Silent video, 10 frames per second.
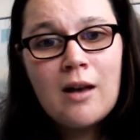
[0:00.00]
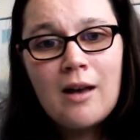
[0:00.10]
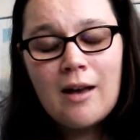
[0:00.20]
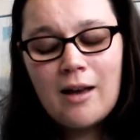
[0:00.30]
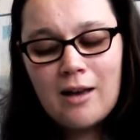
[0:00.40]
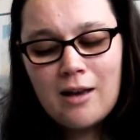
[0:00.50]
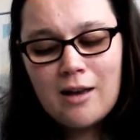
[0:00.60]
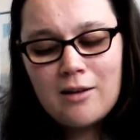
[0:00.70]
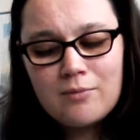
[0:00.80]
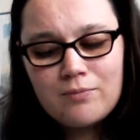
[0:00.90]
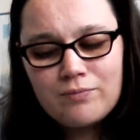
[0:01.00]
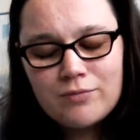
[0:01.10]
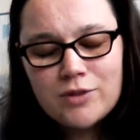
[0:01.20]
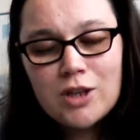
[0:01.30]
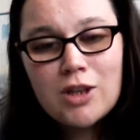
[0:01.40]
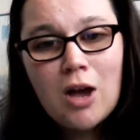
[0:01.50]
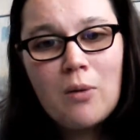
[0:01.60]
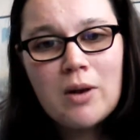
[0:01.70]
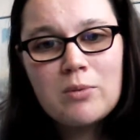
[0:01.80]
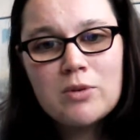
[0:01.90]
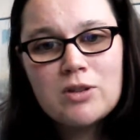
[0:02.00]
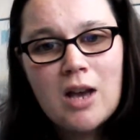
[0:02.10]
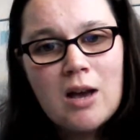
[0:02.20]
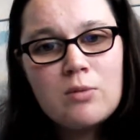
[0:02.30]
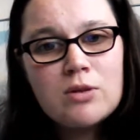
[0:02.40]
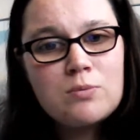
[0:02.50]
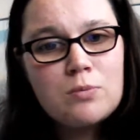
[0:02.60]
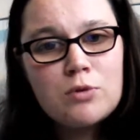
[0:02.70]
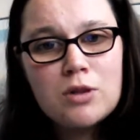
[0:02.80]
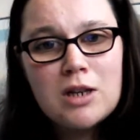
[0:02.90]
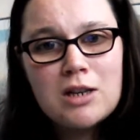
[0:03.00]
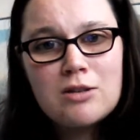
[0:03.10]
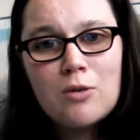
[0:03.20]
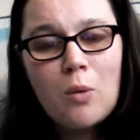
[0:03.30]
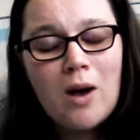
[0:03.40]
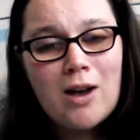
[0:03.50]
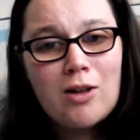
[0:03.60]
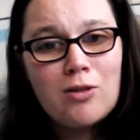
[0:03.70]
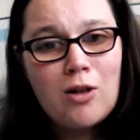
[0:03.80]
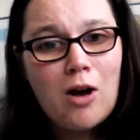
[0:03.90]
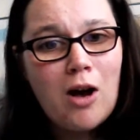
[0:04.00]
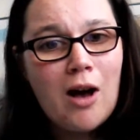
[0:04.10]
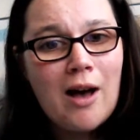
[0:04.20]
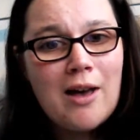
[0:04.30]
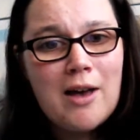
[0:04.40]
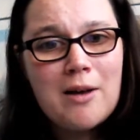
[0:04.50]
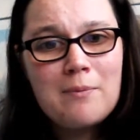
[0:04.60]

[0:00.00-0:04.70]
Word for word: Um, you know, I was I was bullied quite a lot. Um,